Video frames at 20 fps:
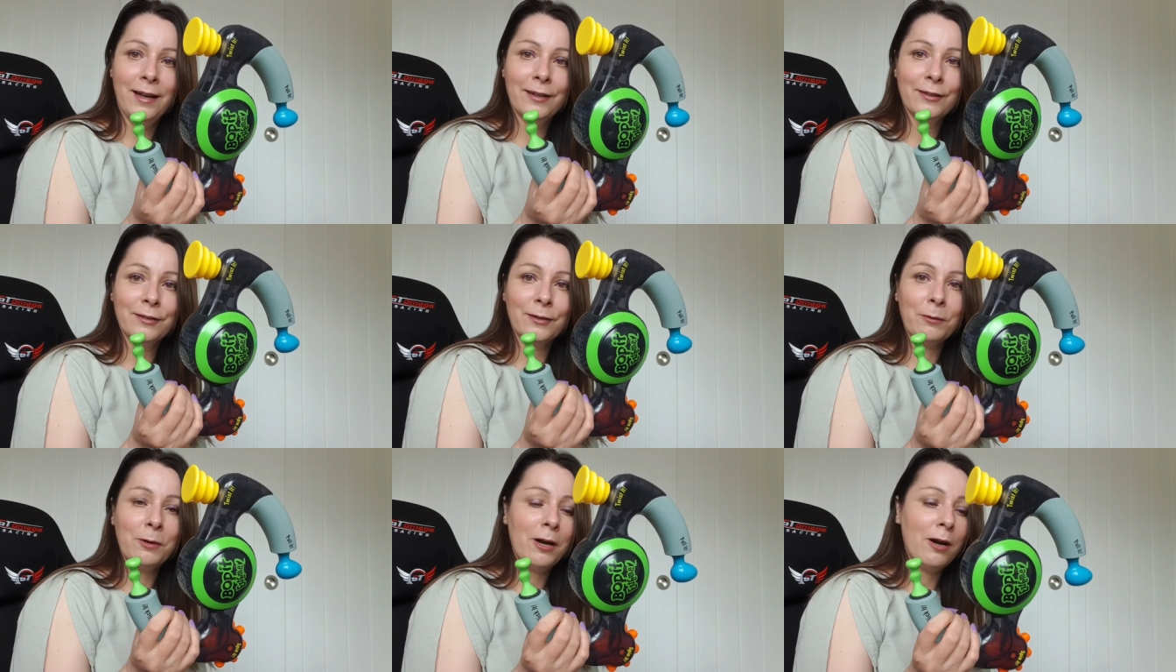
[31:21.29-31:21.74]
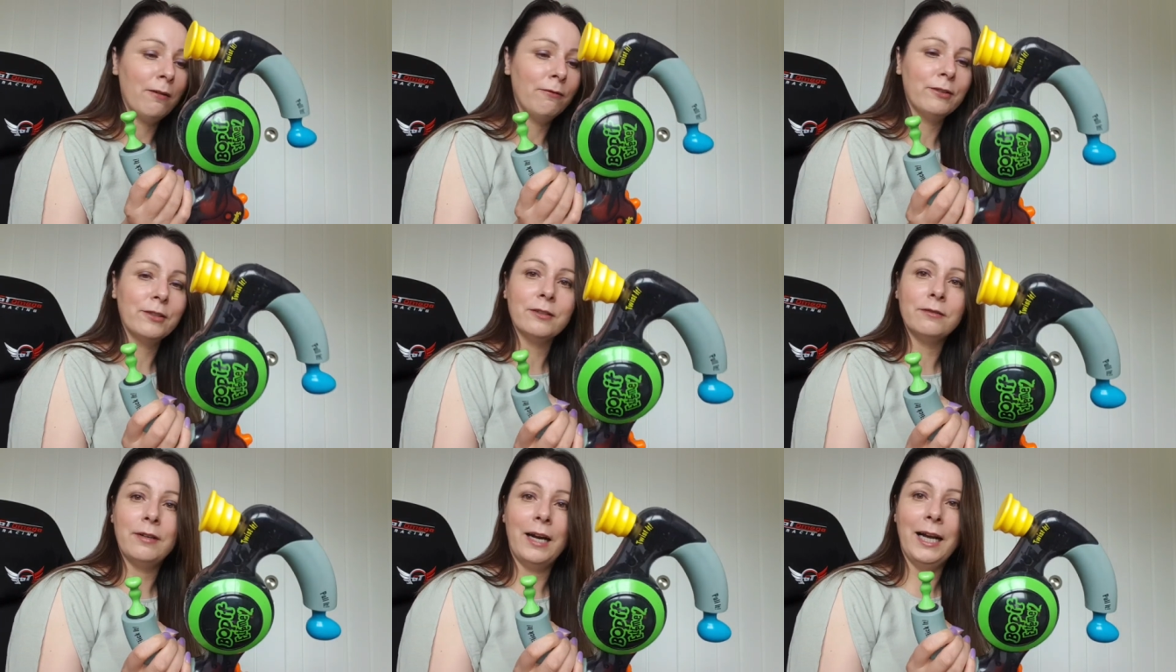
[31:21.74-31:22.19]
so I
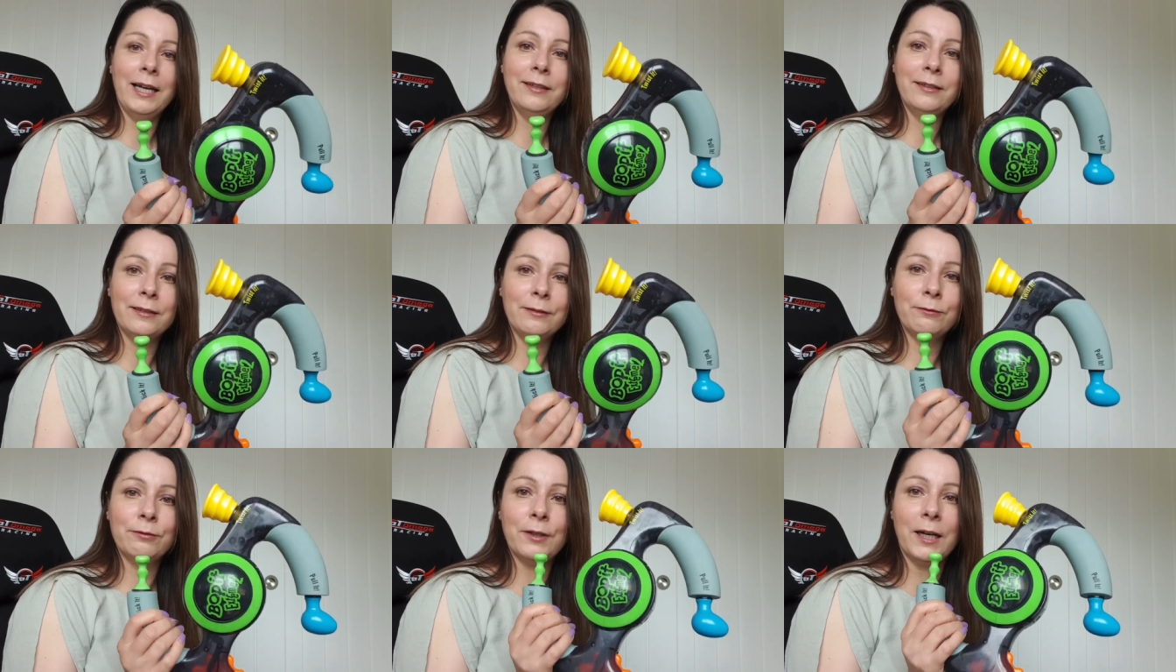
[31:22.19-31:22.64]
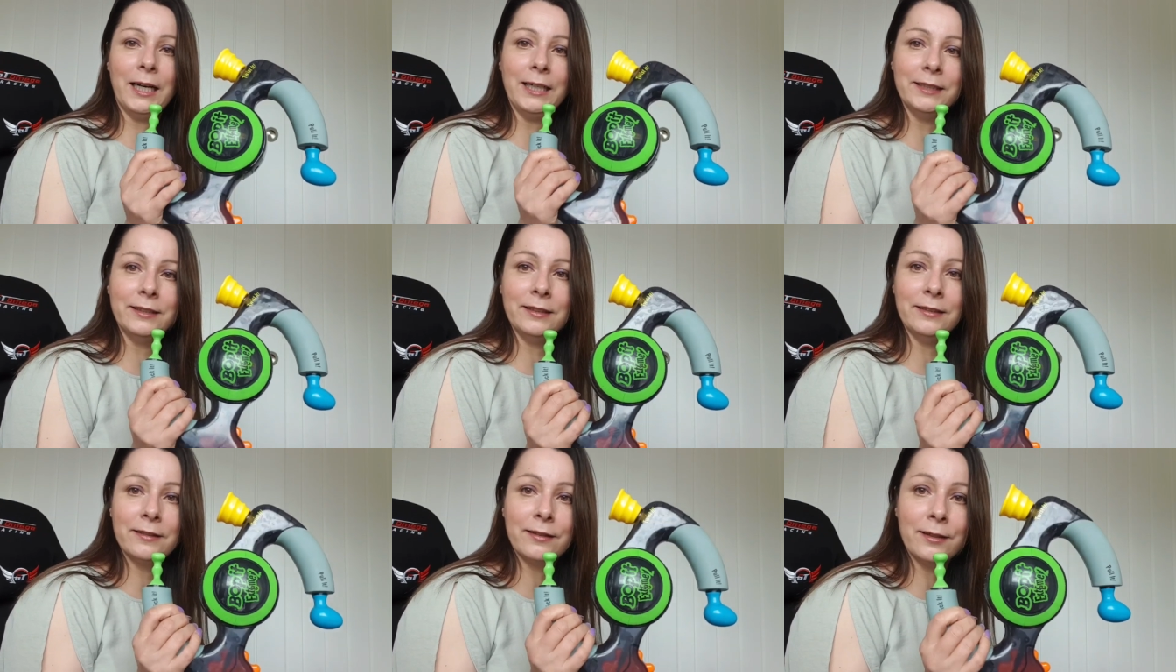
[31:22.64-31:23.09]
hovered around him for
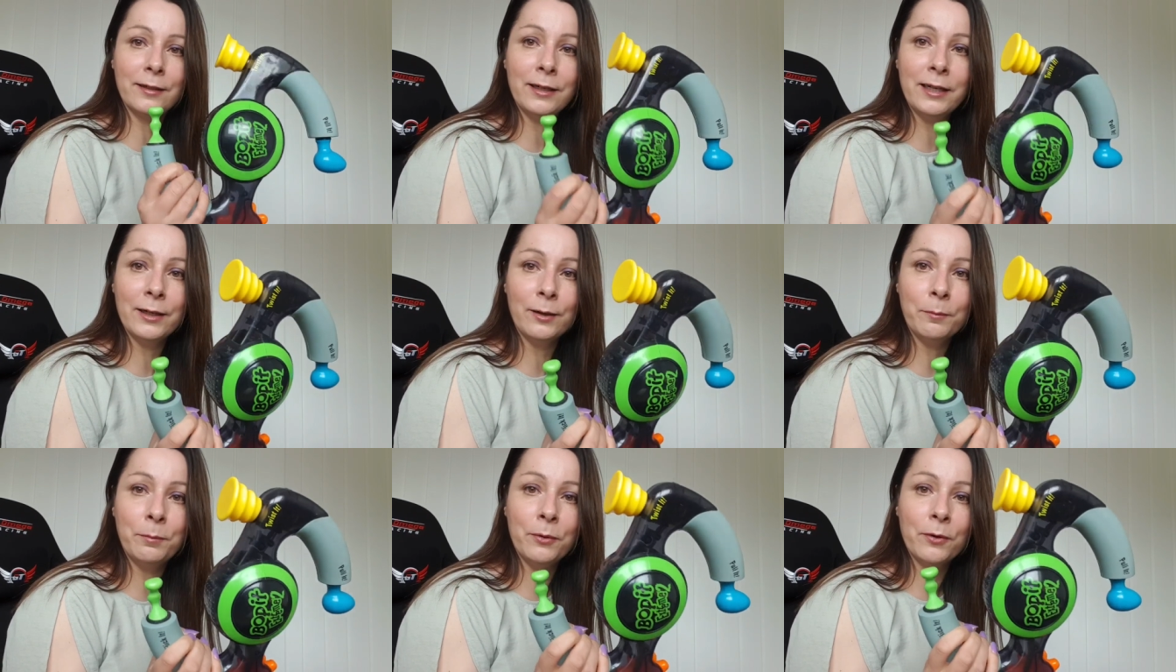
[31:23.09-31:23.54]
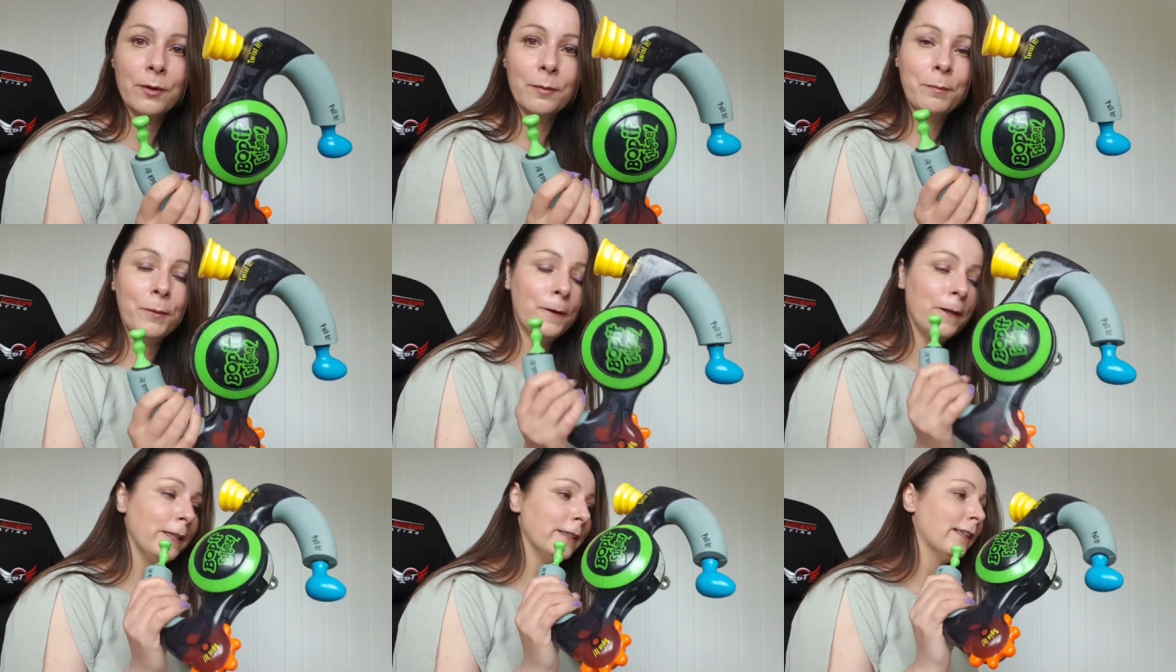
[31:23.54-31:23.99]
ages till the little bugger
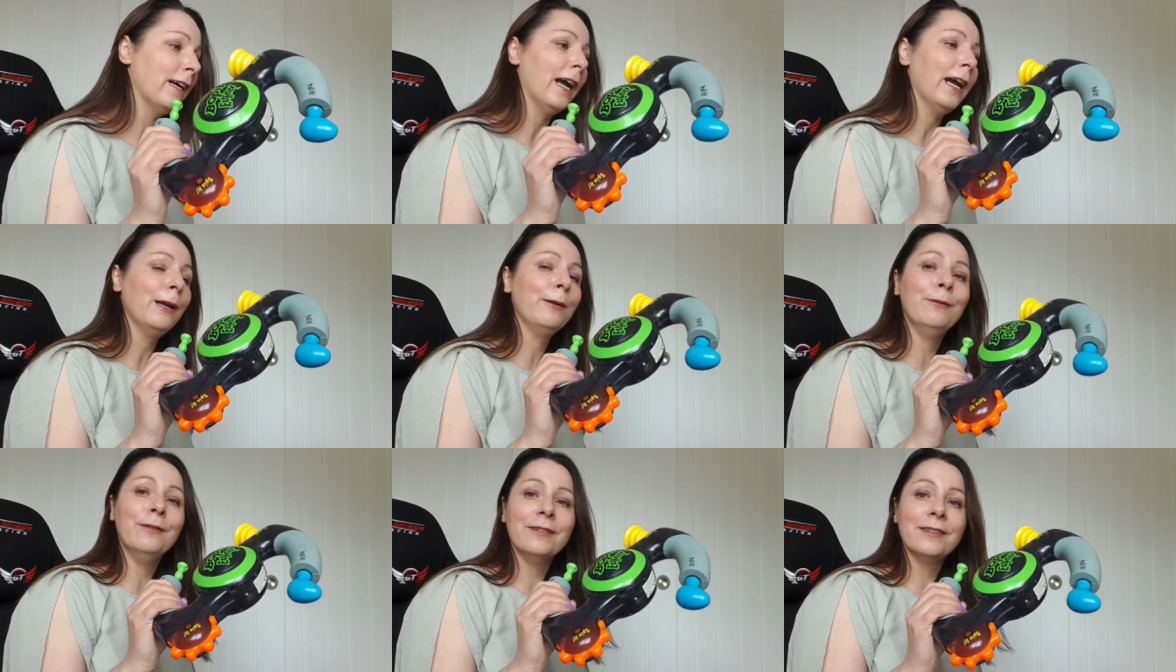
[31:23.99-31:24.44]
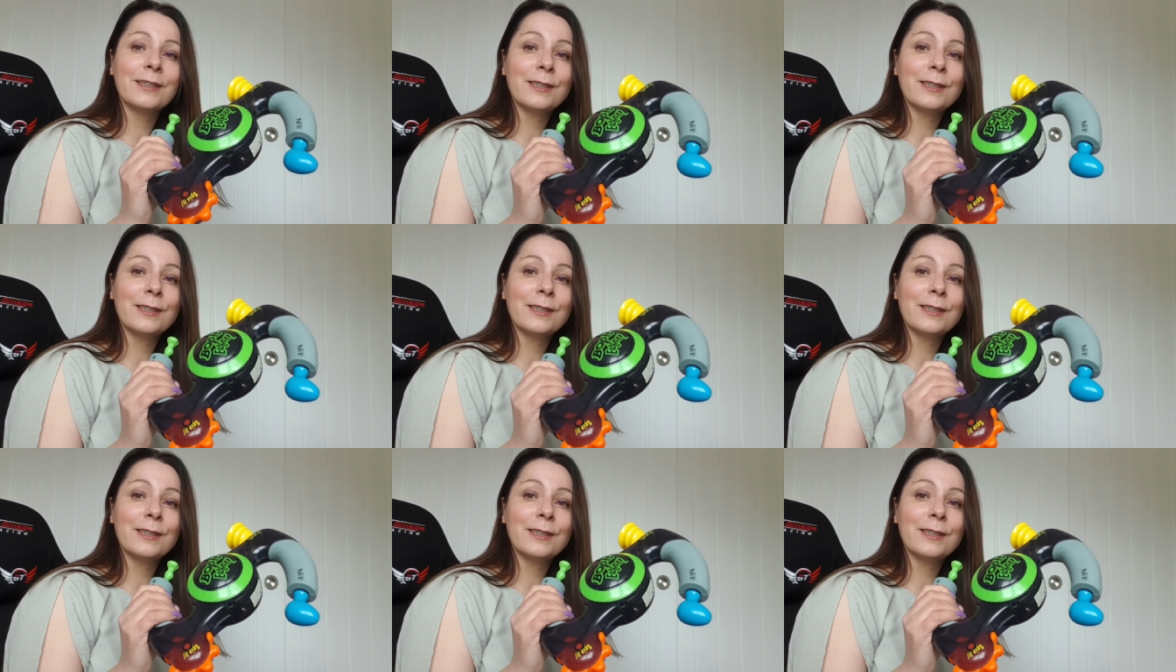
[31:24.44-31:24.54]
put it down